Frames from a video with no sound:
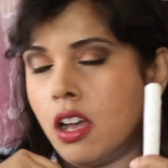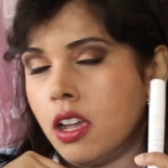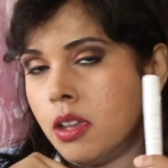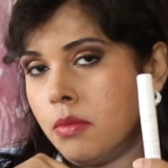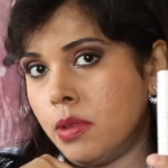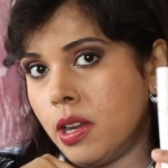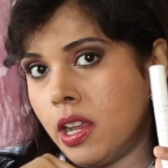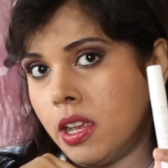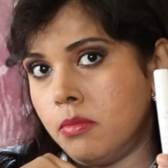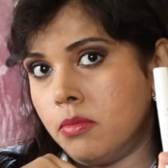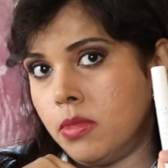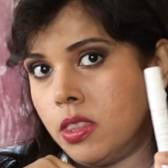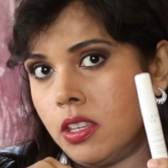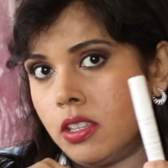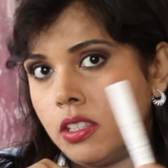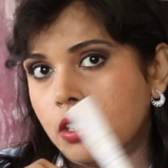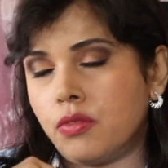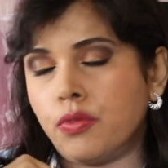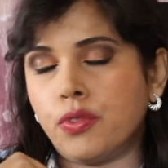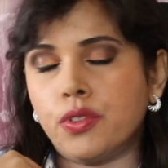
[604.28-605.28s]
I blame
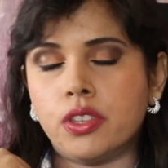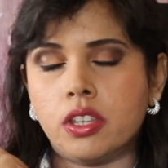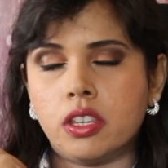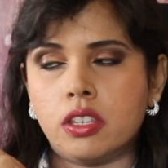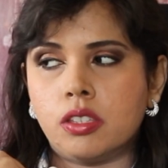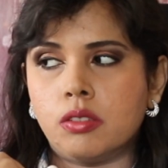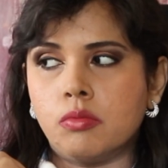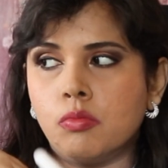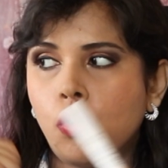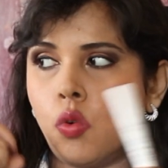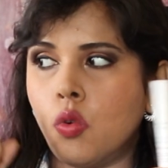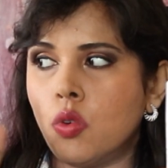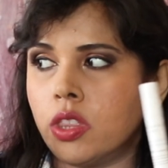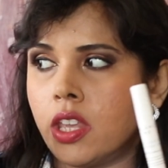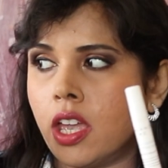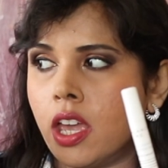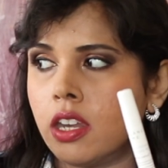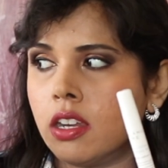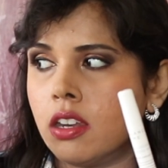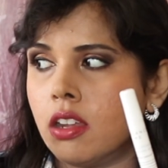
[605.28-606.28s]
this for this more
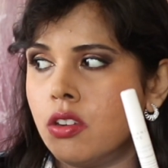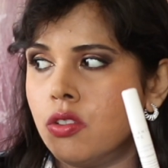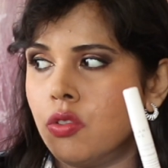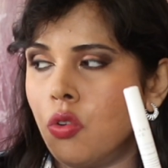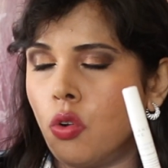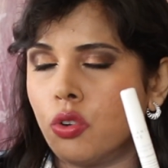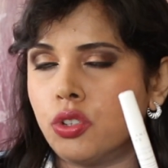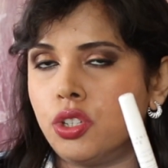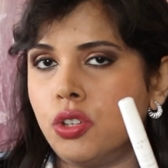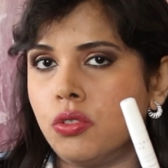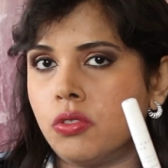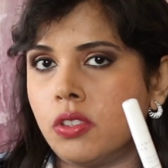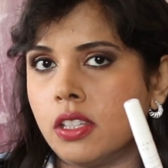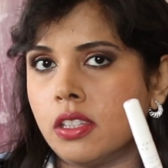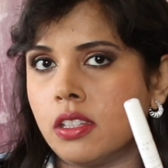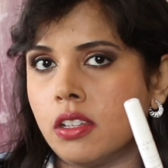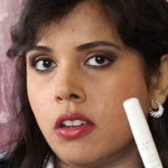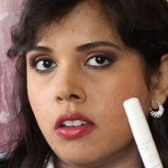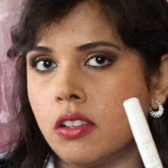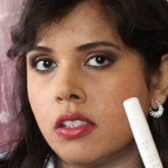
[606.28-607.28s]
than not using
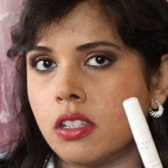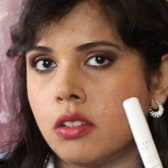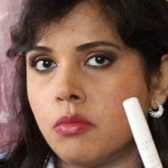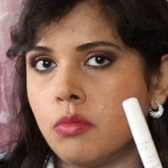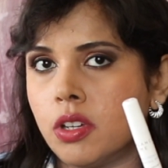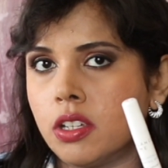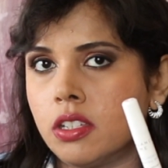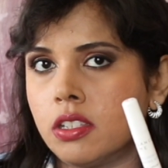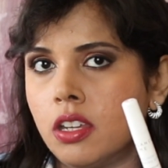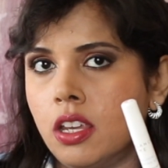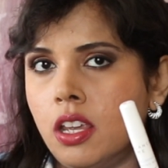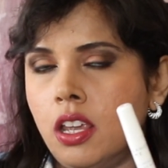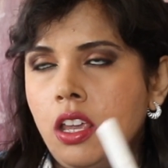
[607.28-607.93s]
the niacinamide.